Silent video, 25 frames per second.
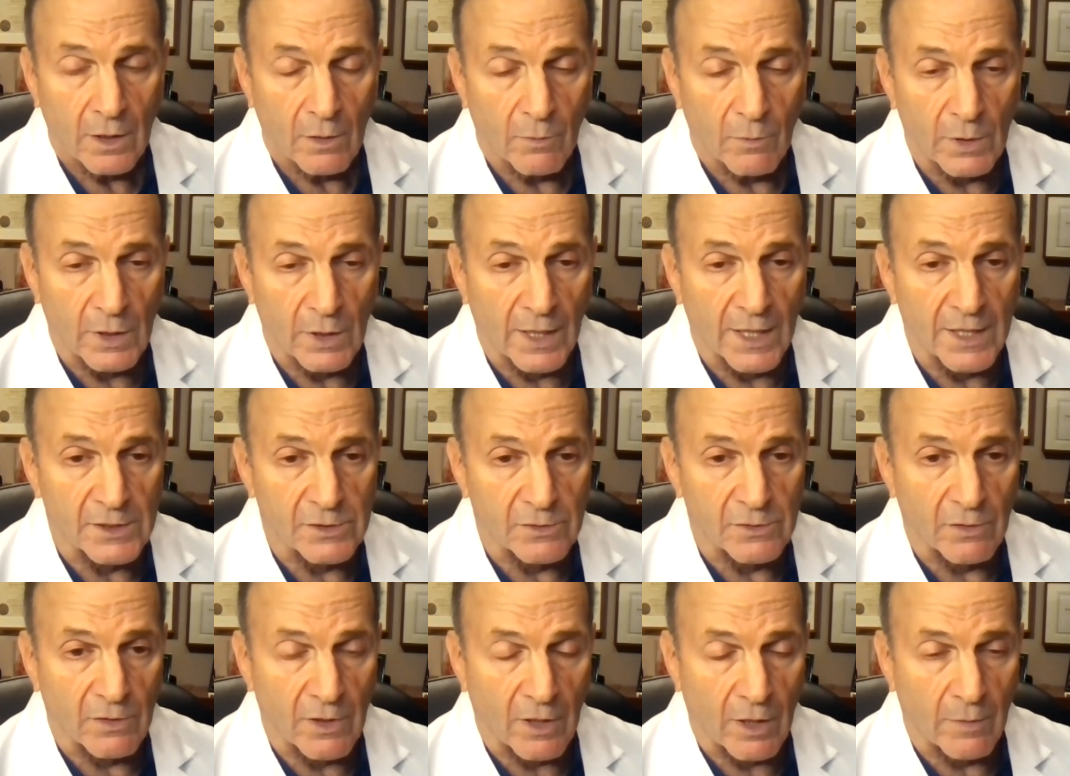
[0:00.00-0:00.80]
with
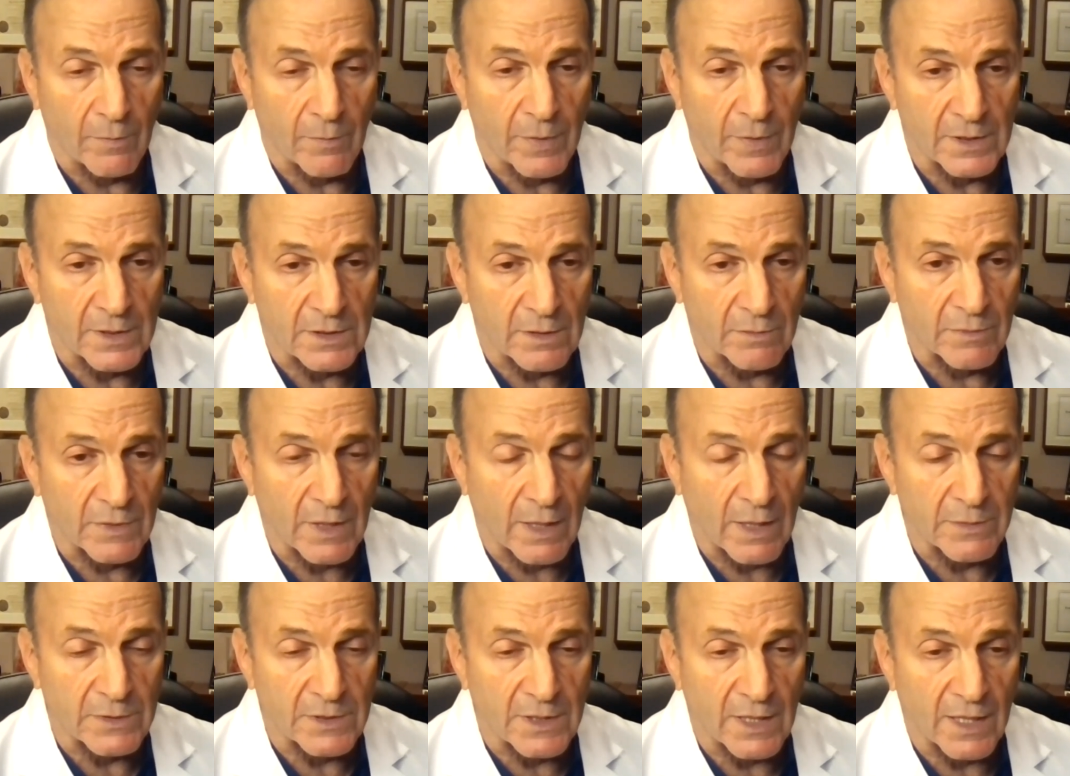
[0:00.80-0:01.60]
laser therapy.
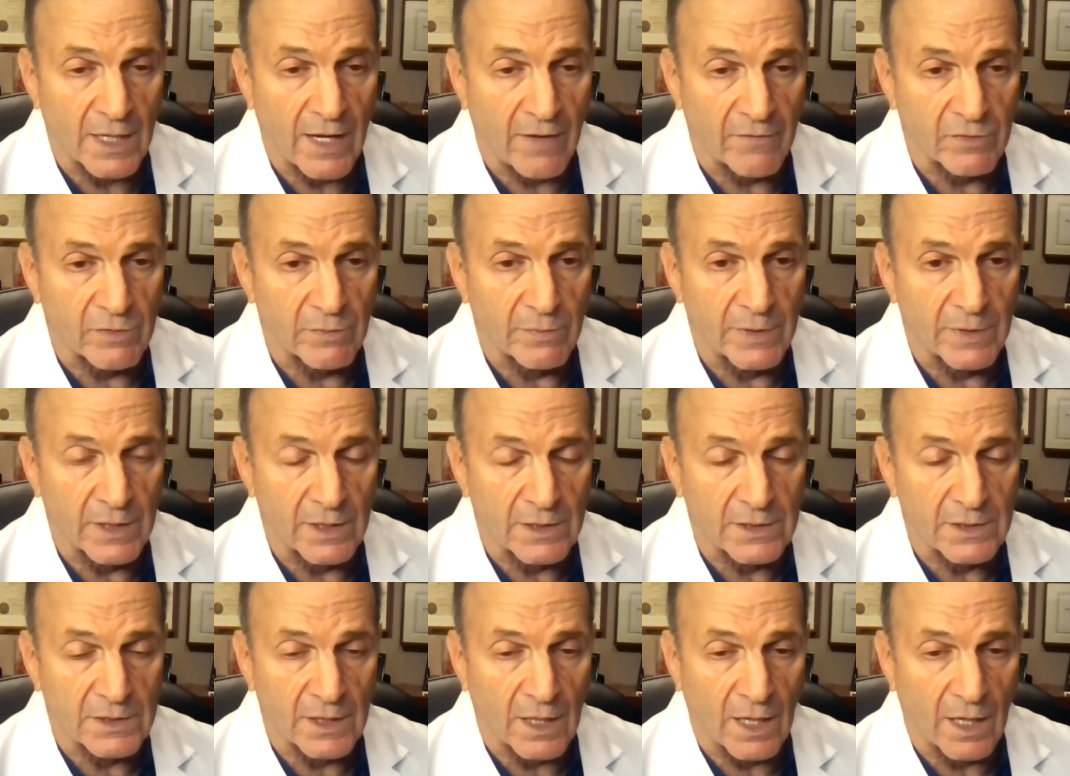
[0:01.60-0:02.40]
Sometimes they have to be
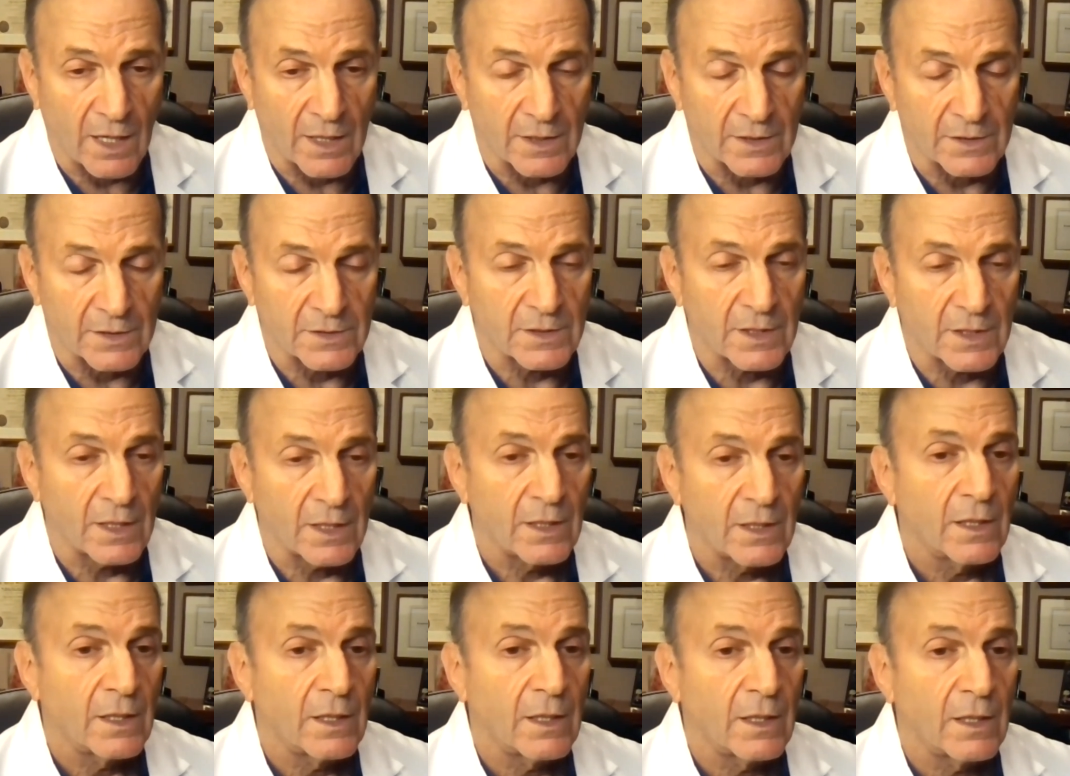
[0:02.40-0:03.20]
excised,
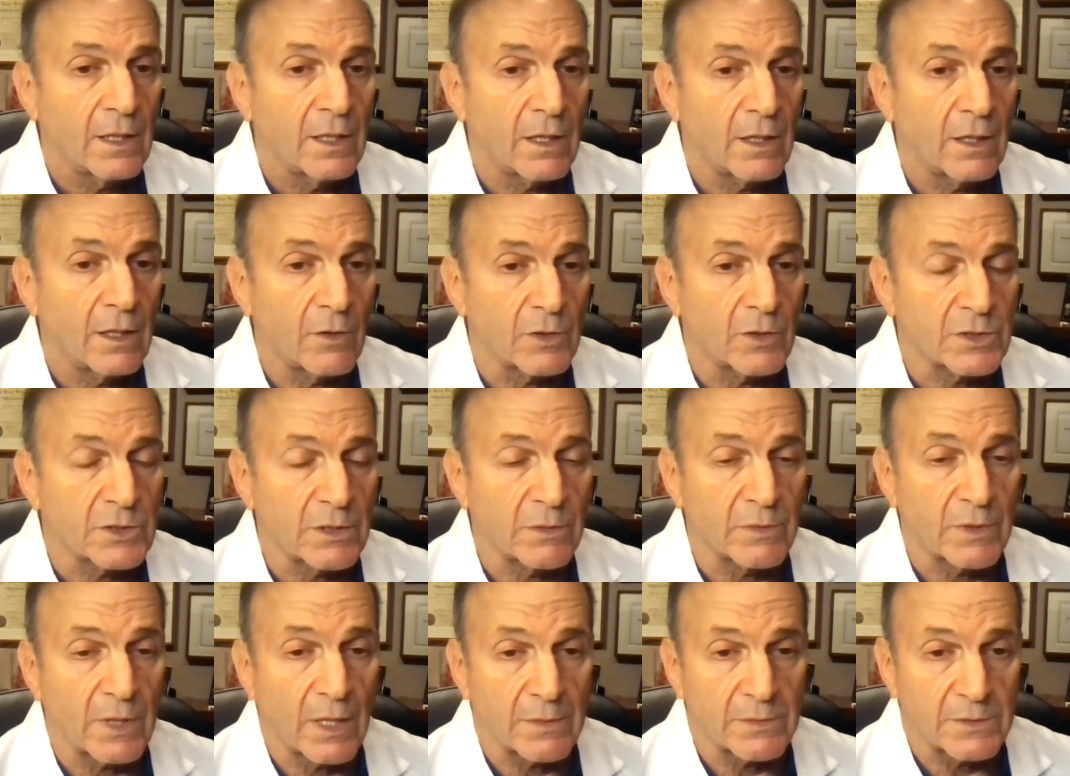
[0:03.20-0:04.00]
or
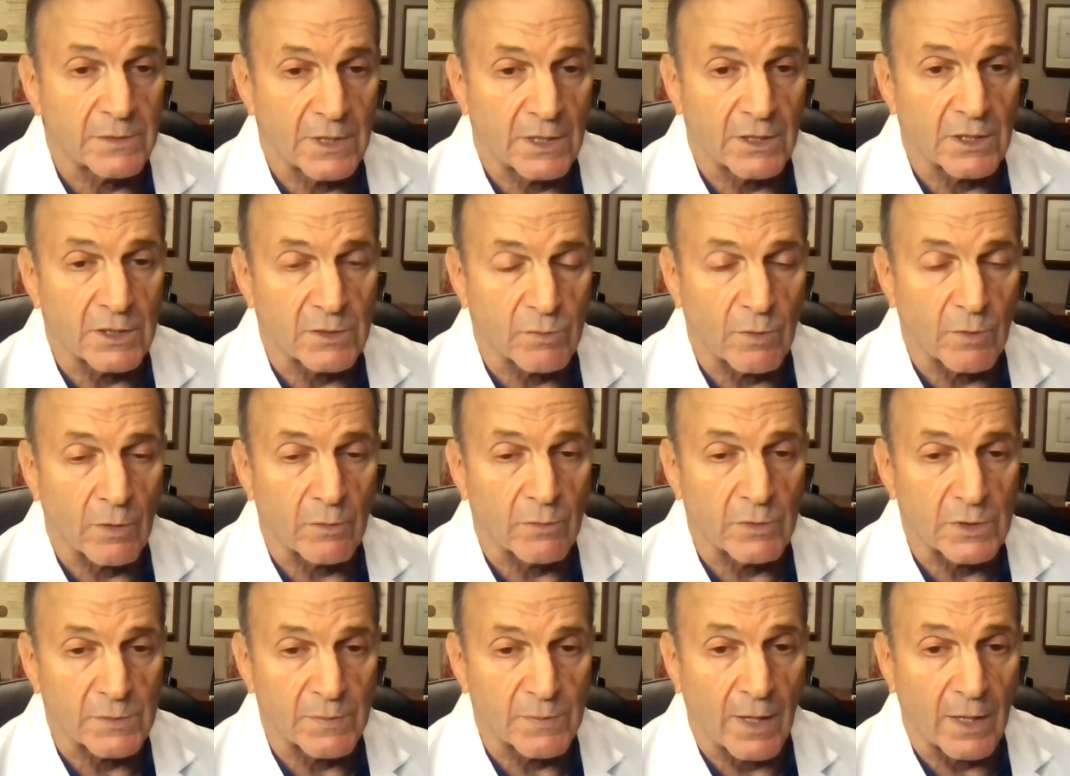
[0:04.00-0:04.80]
sometimes they just won't
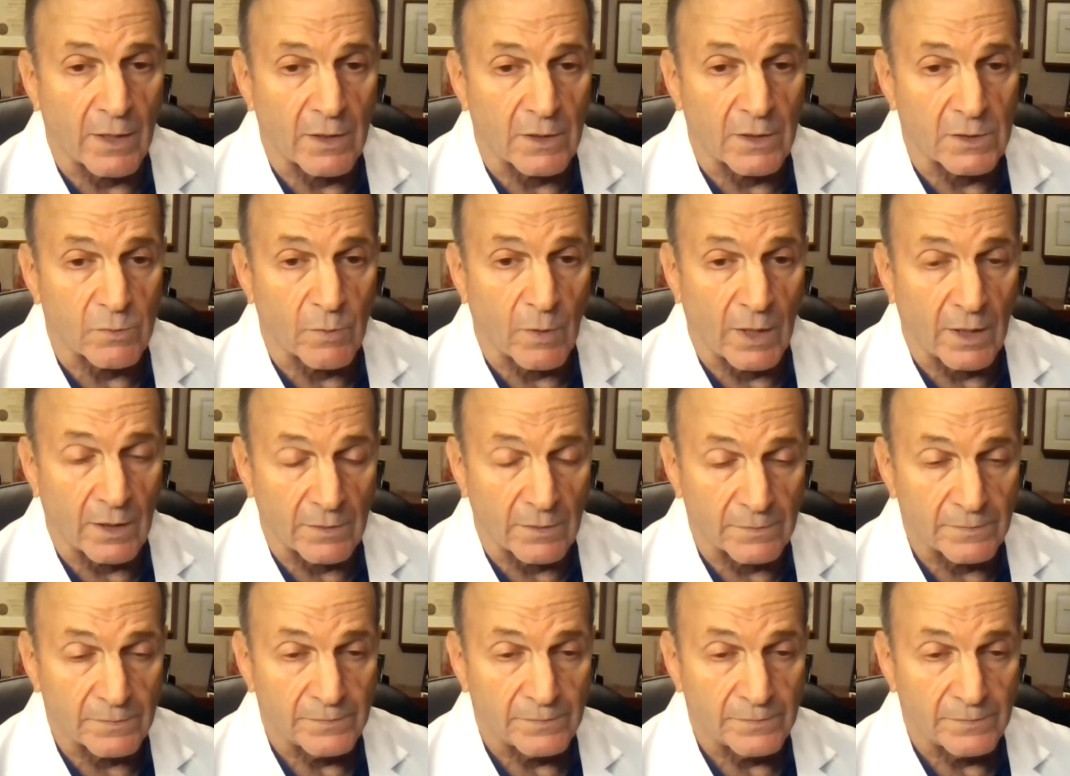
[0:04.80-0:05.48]
respond as well.